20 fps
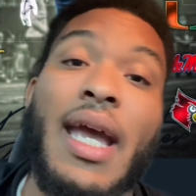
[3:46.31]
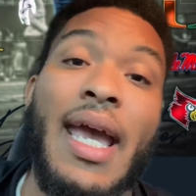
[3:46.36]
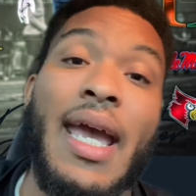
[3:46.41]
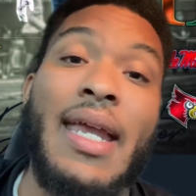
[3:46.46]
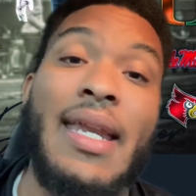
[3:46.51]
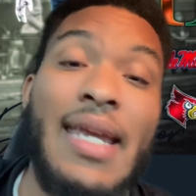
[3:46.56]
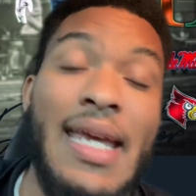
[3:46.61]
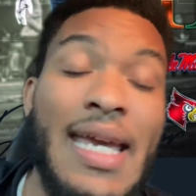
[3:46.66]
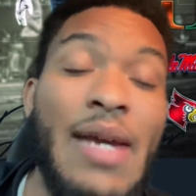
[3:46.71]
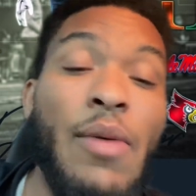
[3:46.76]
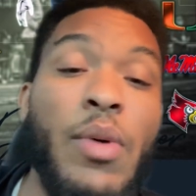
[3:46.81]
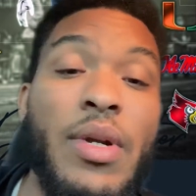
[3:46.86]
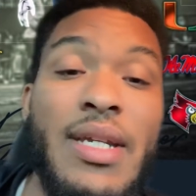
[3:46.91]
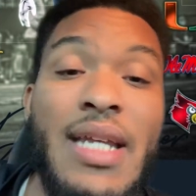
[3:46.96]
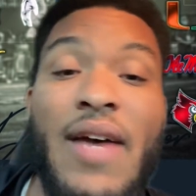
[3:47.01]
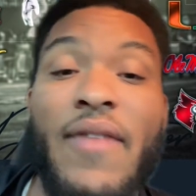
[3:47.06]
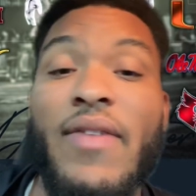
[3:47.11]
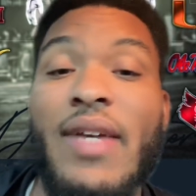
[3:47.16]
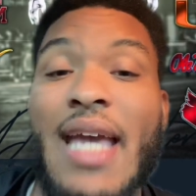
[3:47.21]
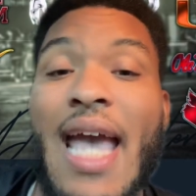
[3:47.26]
And he would
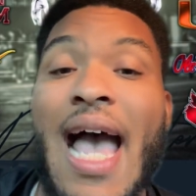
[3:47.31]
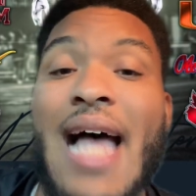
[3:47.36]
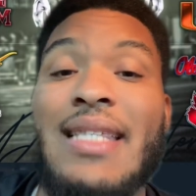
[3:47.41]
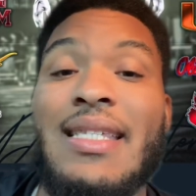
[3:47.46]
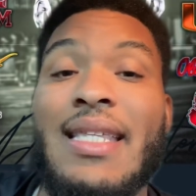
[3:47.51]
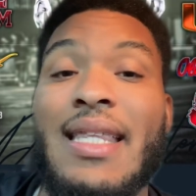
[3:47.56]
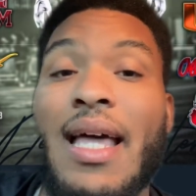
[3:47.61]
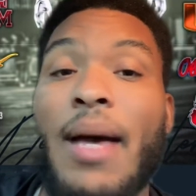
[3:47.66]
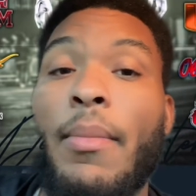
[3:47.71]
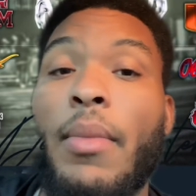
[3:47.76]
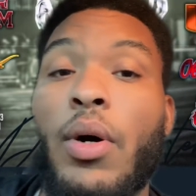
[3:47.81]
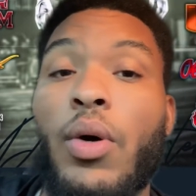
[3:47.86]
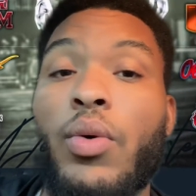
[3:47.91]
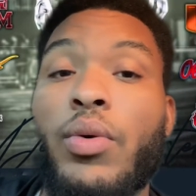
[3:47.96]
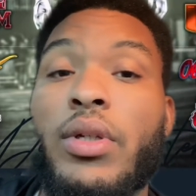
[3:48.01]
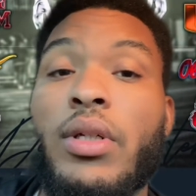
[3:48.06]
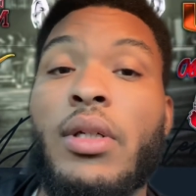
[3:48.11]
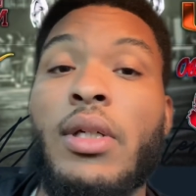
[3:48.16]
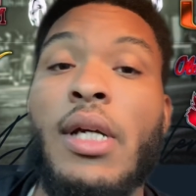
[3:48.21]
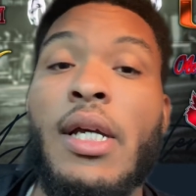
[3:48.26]
definitely add to that
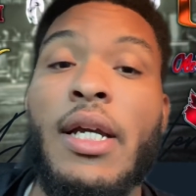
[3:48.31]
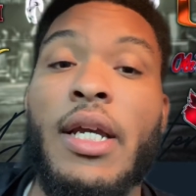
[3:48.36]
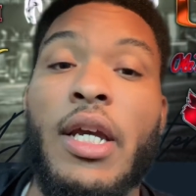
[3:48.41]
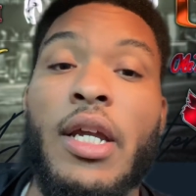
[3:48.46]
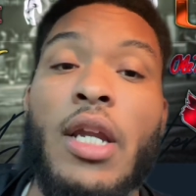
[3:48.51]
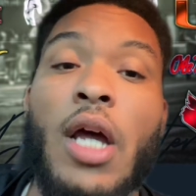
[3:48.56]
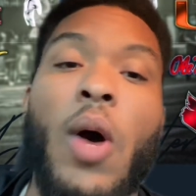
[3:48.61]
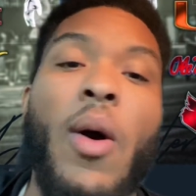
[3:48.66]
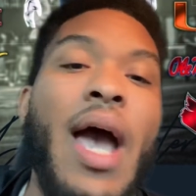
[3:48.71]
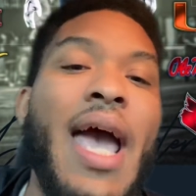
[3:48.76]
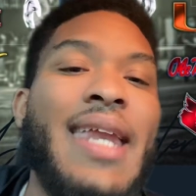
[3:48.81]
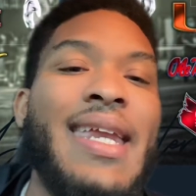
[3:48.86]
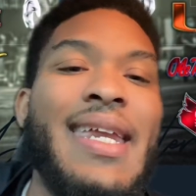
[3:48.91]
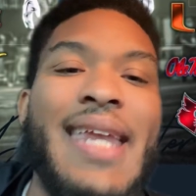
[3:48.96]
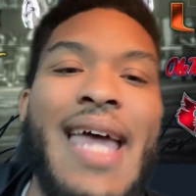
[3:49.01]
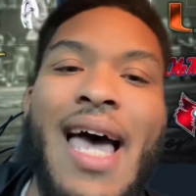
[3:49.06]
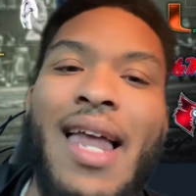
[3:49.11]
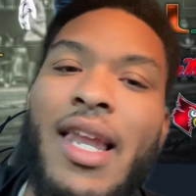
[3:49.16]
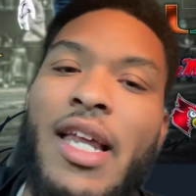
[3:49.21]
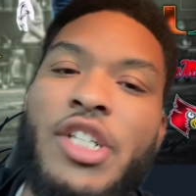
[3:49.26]
mold, you know. And
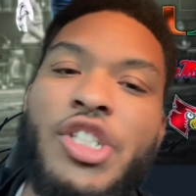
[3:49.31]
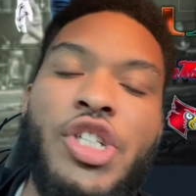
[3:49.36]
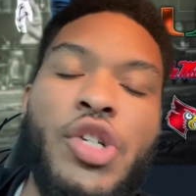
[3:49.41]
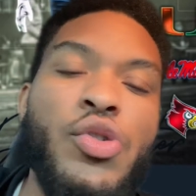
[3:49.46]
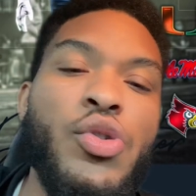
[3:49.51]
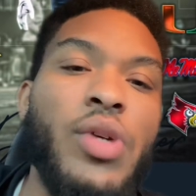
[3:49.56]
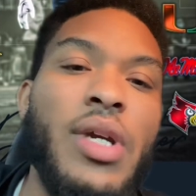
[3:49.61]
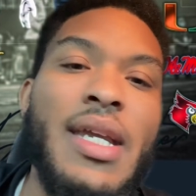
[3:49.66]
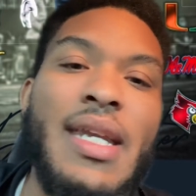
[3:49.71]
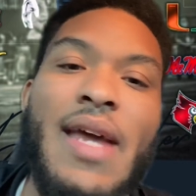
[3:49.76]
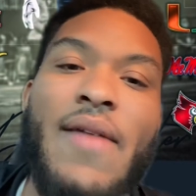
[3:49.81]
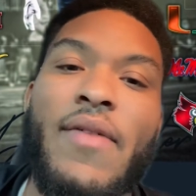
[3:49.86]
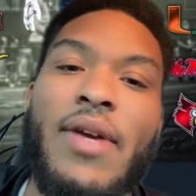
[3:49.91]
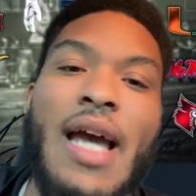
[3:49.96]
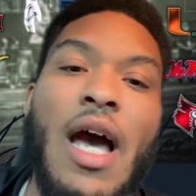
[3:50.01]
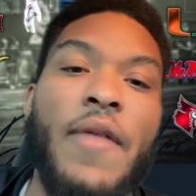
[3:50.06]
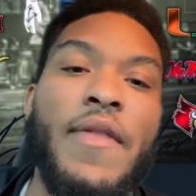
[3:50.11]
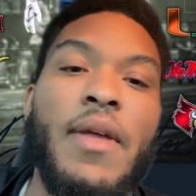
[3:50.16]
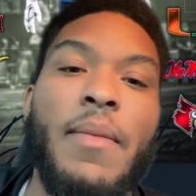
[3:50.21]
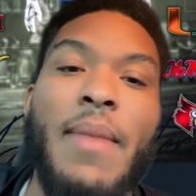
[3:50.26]
in LSU, you can never
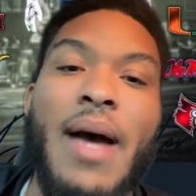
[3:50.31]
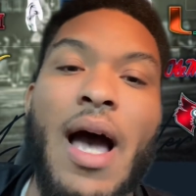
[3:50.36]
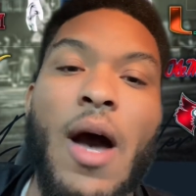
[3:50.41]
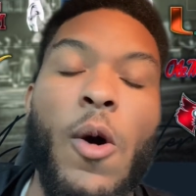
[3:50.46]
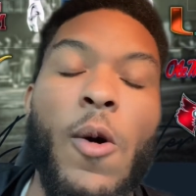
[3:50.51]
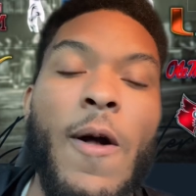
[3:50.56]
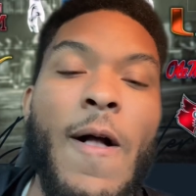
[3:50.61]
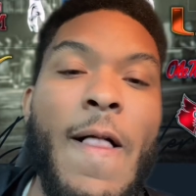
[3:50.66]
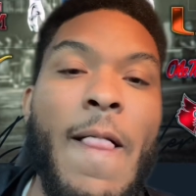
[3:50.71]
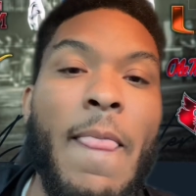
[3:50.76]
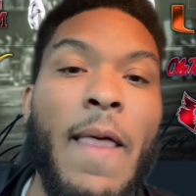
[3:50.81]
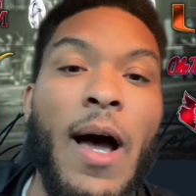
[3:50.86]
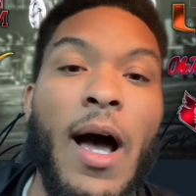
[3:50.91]
count them out.